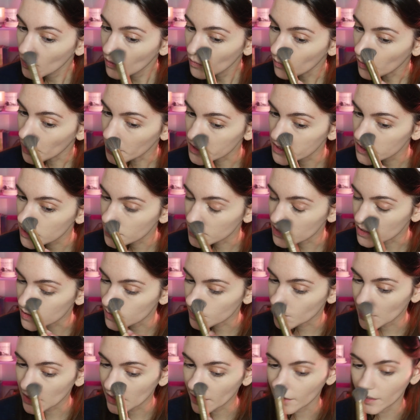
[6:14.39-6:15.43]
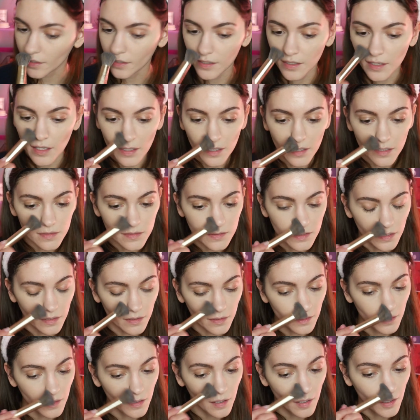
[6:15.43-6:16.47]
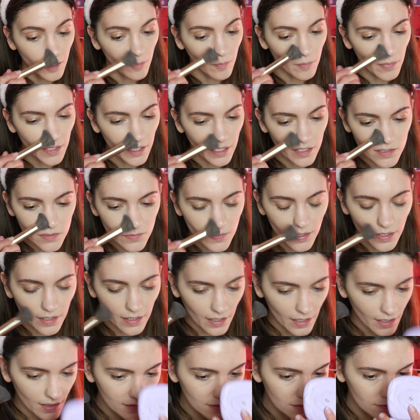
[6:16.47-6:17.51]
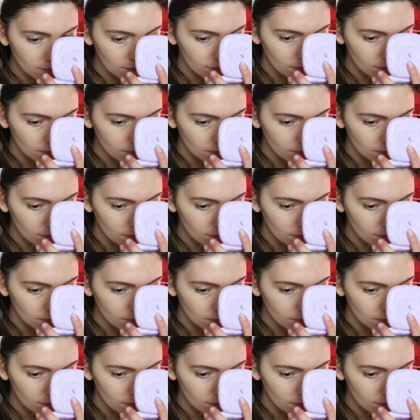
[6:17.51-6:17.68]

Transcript: Watch it just be like a cake scent. But I swear it has